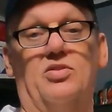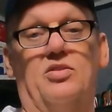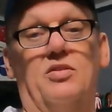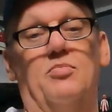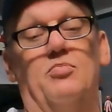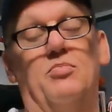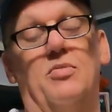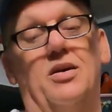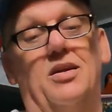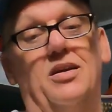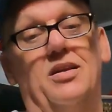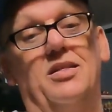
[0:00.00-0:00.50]

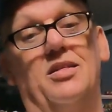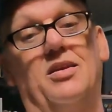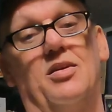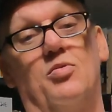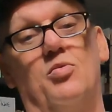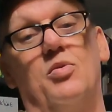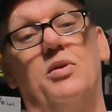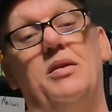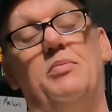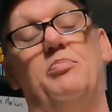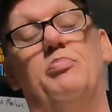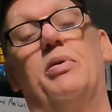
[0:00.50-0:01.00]
money
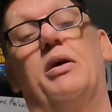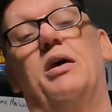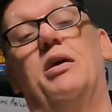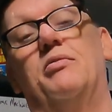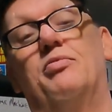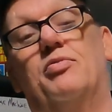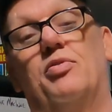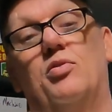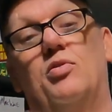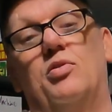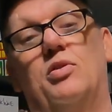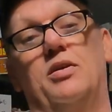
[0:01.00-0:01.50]
that we pay
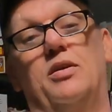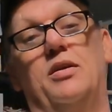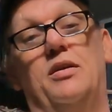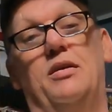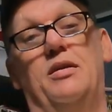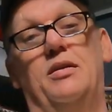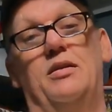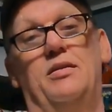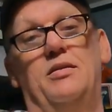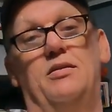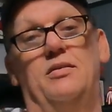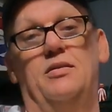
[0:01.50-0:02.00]
for it.
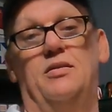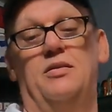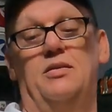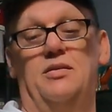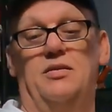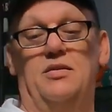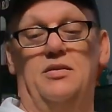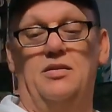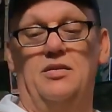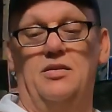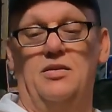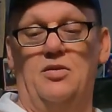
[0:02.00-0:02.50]

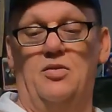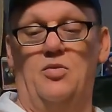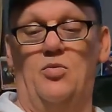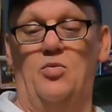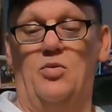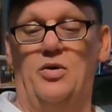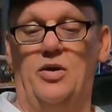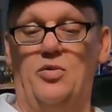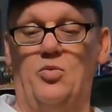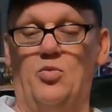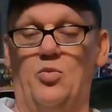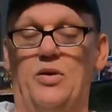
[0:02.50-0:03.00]

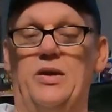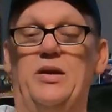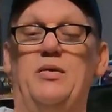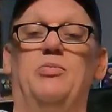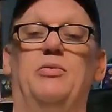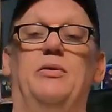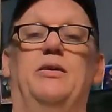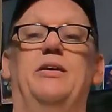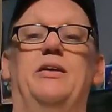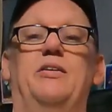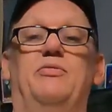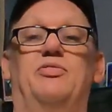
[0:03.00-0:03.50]
What we
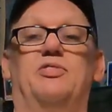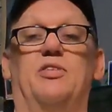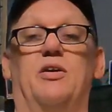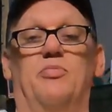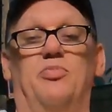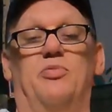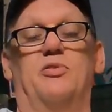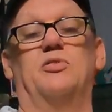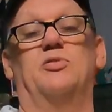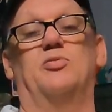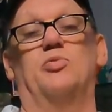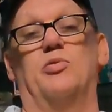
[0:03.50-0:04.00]
believe
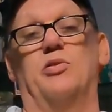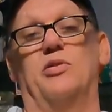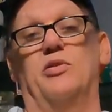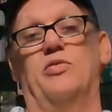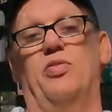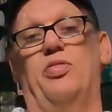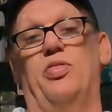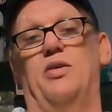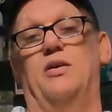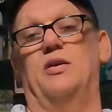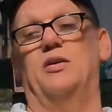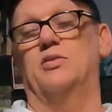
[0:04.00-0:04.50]
something's
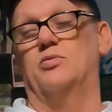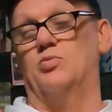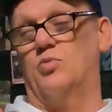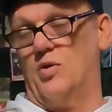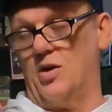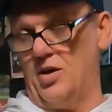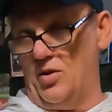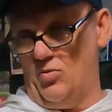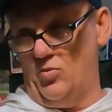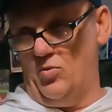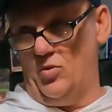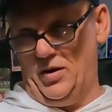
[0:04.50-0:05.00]
worth is
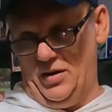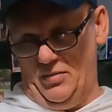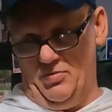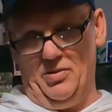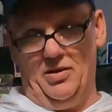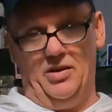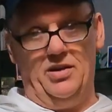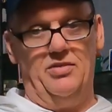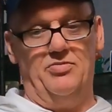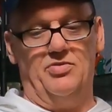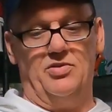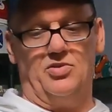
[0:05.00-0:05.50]
what we
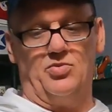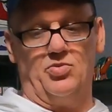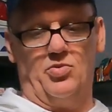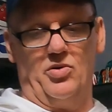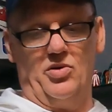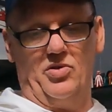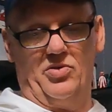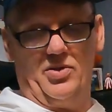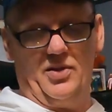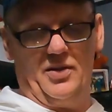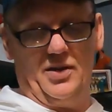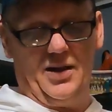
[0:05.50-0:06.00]
believe it's
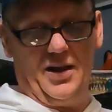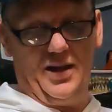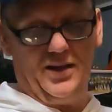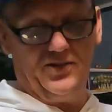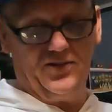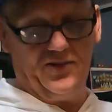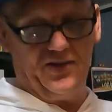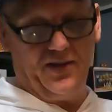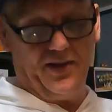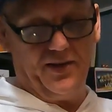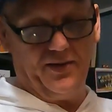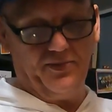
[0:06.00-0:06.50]
worth, and
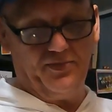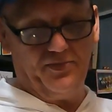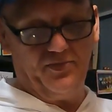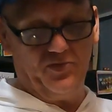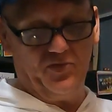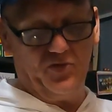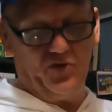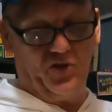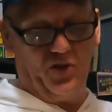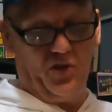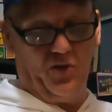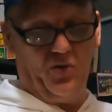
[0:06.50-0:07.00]
that's it.
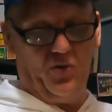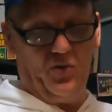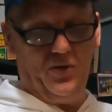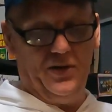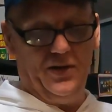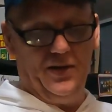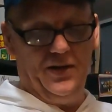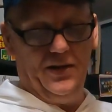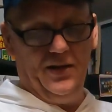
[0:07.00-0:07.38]
So,